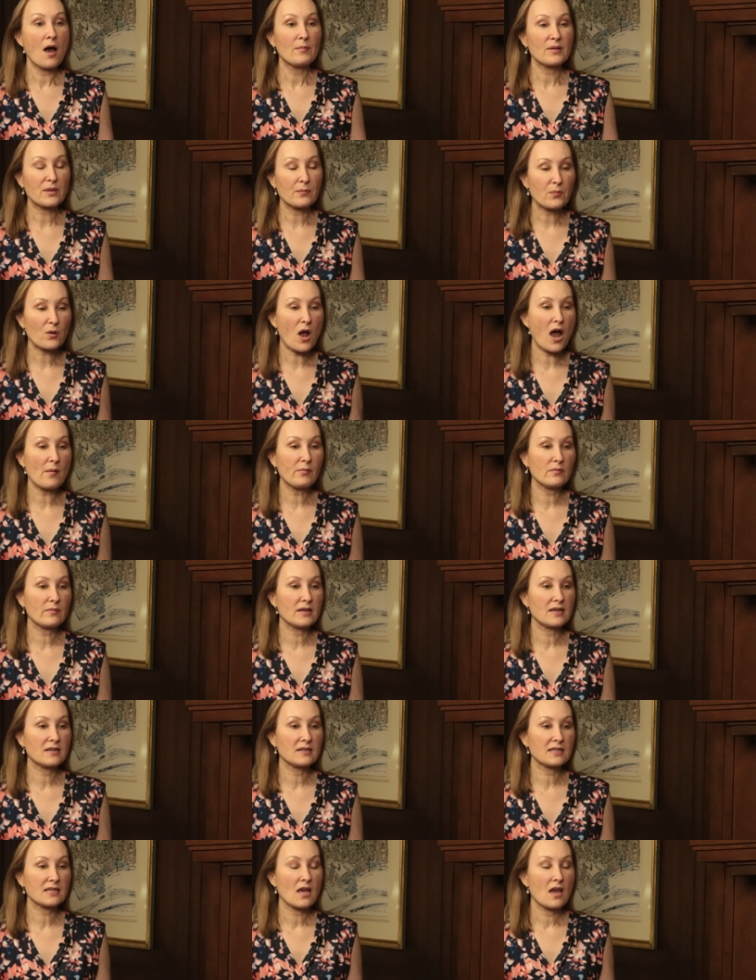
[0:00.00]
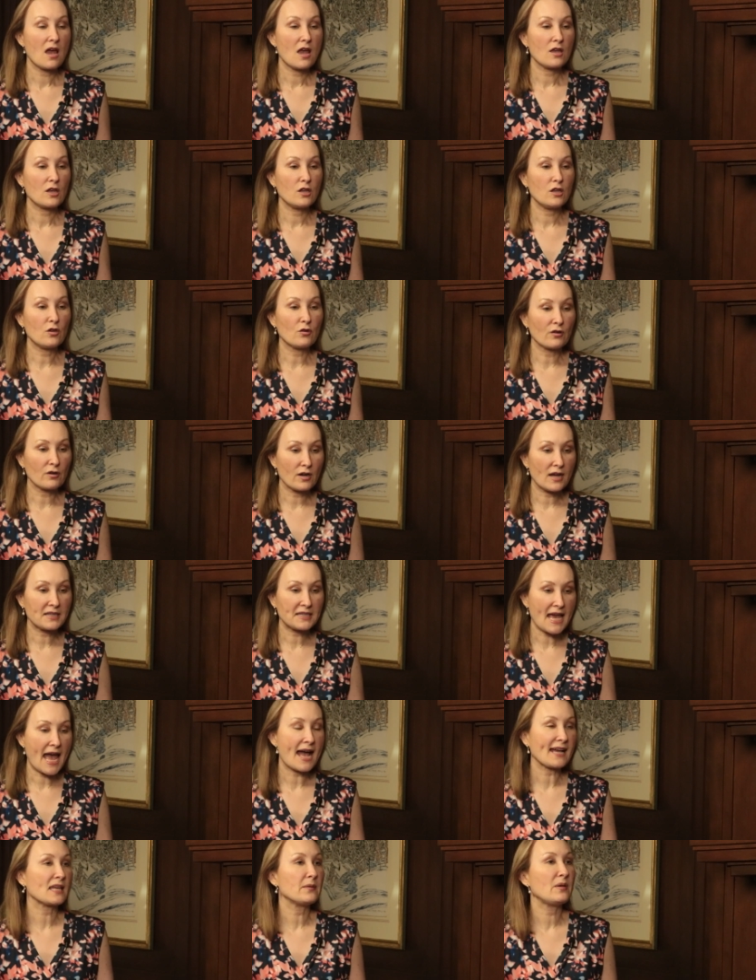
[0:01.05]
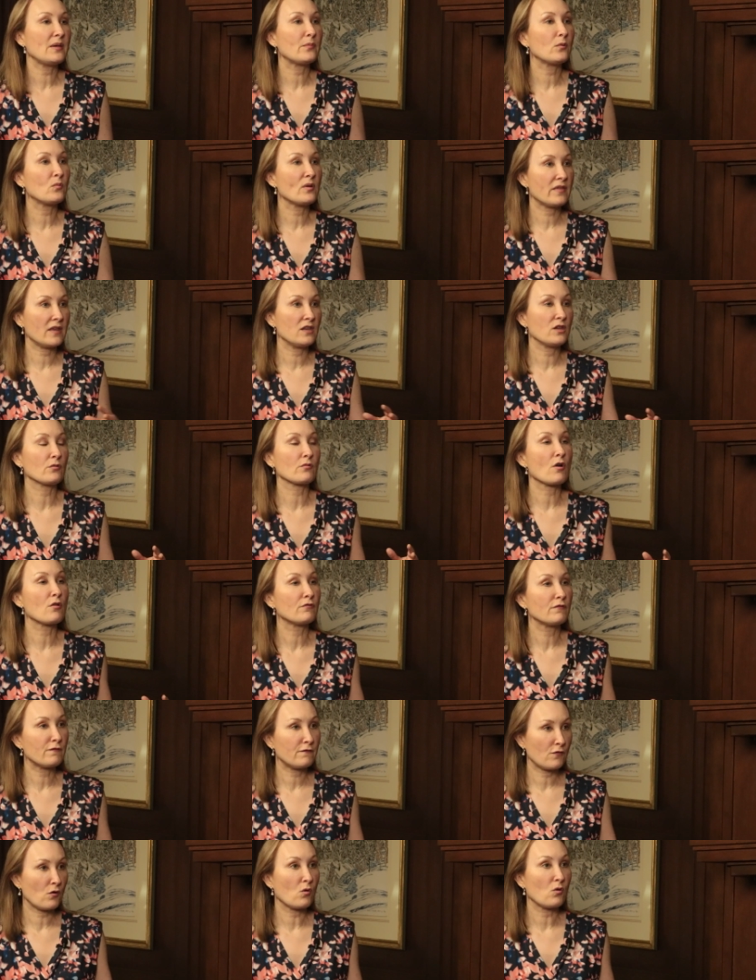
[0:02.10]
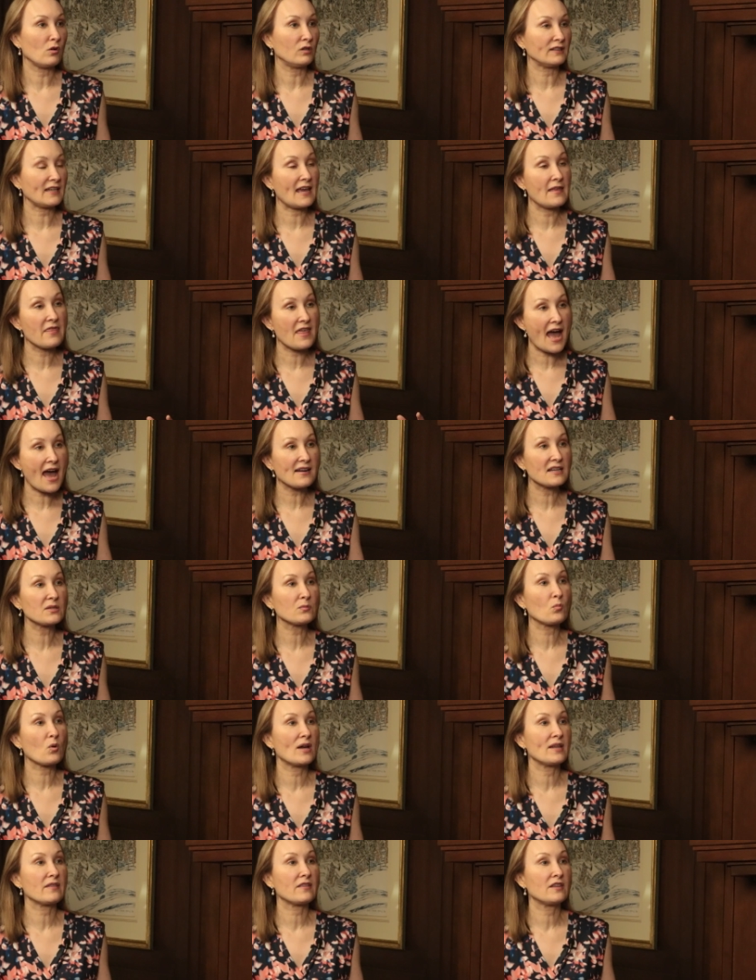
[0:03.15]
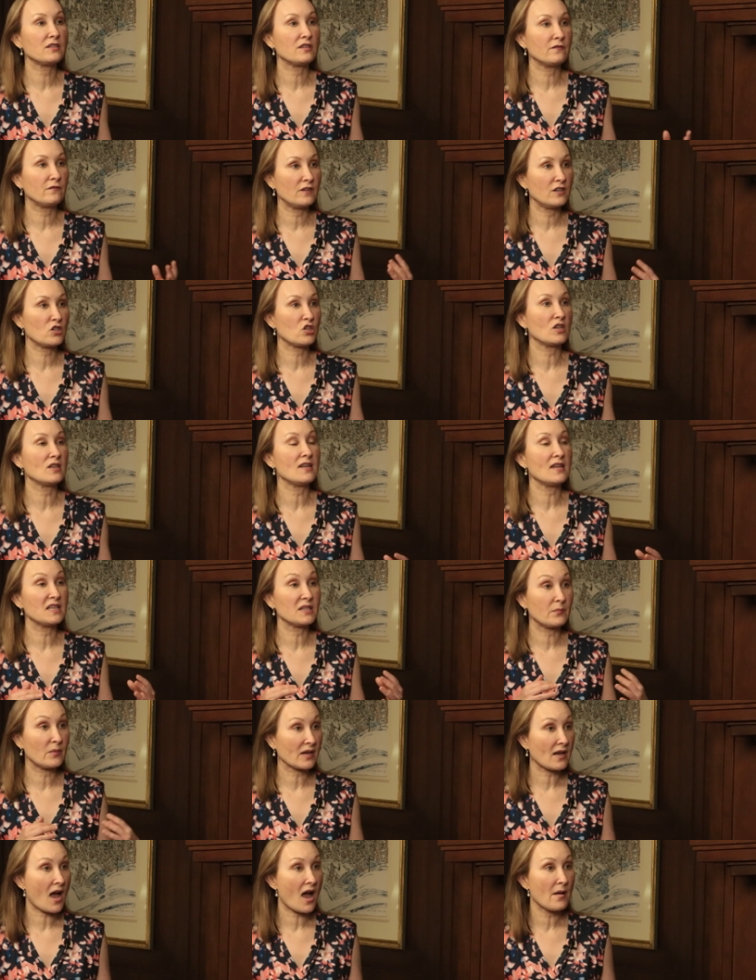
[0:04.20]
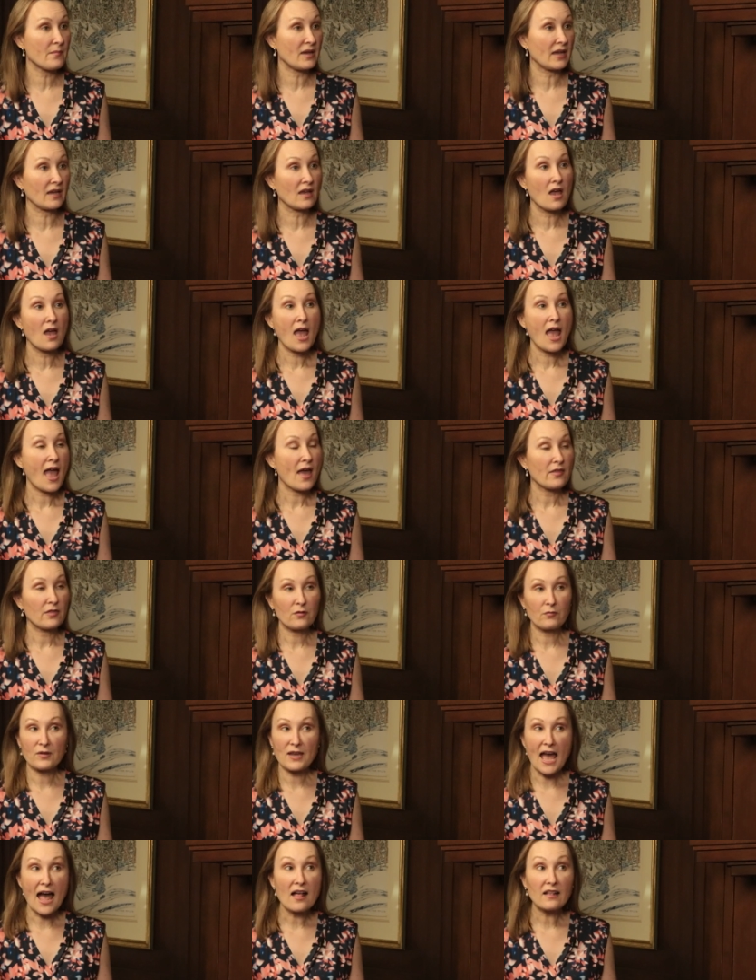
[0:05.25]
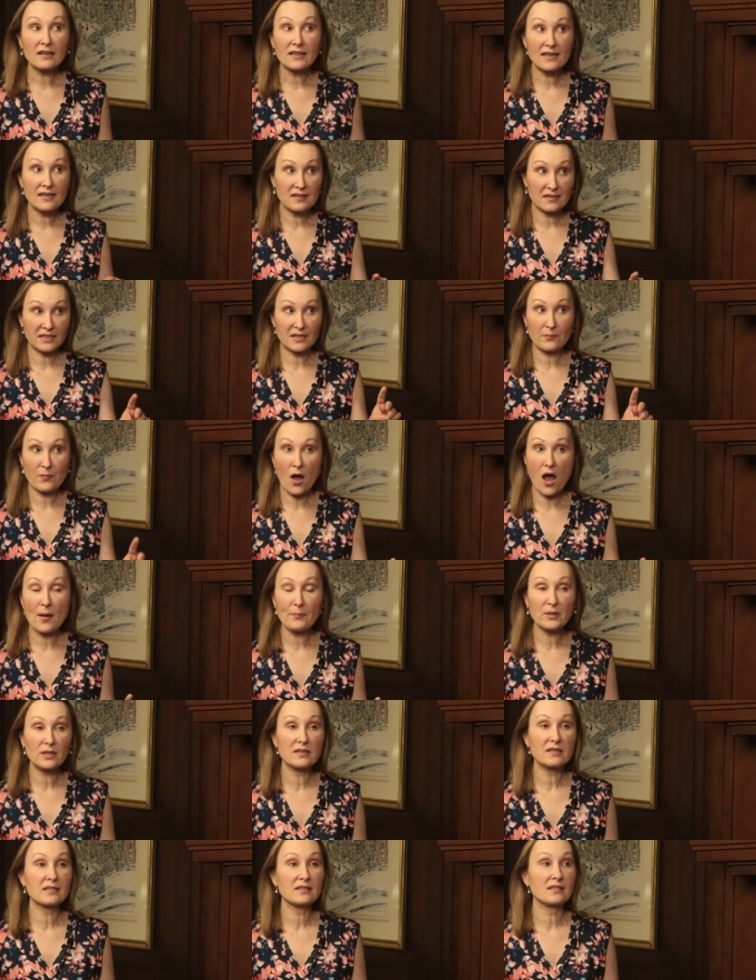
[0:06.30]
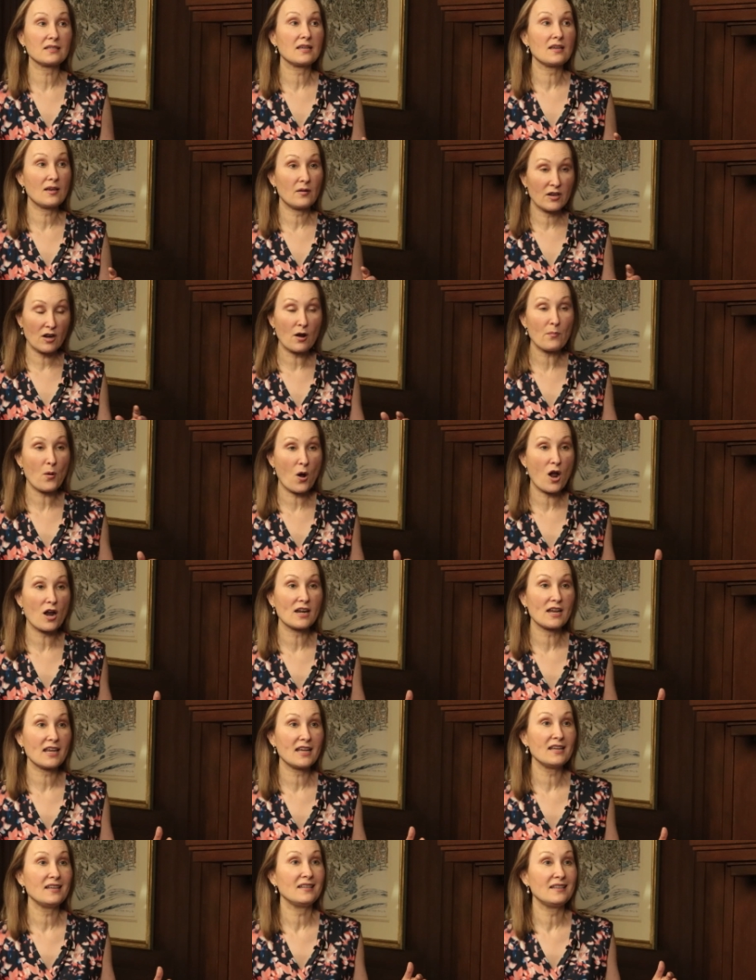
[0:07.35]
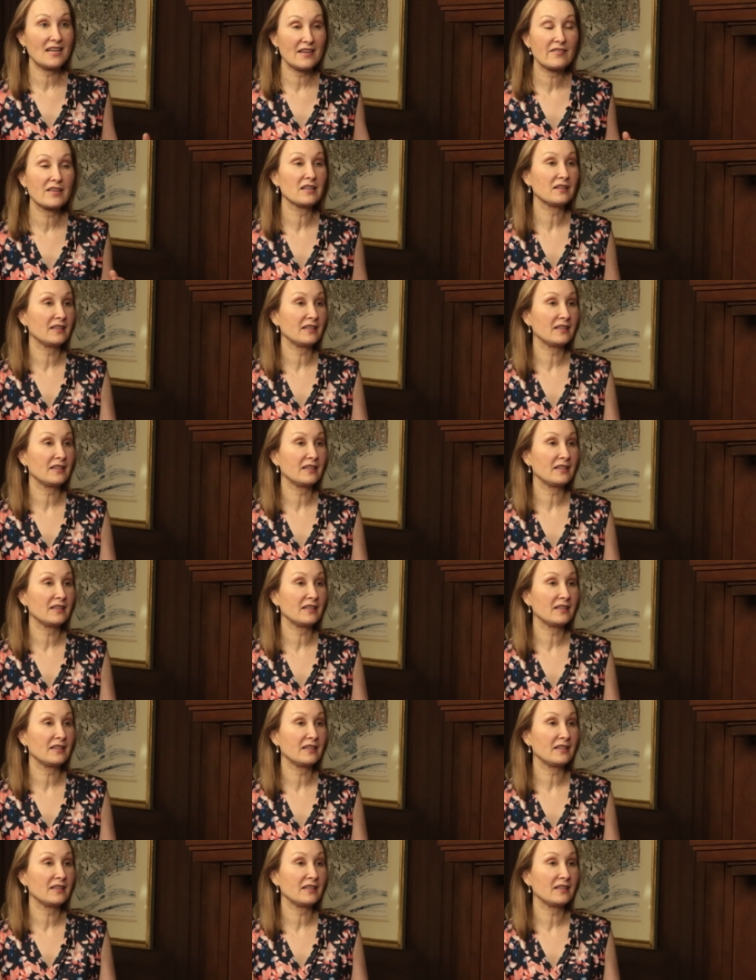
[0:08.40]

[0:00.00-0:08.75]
But the problem is you're attacking people within your own fold. And that is what the division is becoming. The reality is, the populists in our party need the